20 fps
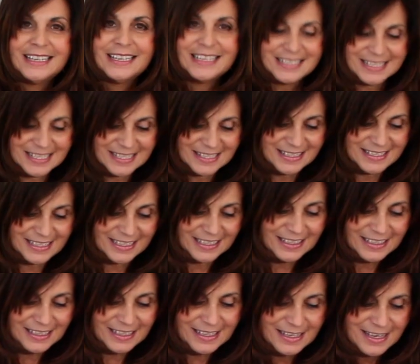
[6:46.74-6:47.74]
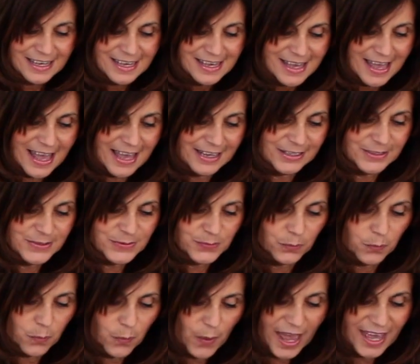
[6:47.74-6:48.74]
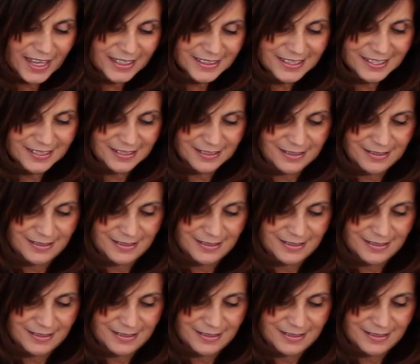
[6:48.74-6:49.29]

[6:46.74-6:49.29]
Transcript: It's sticky and it's wet.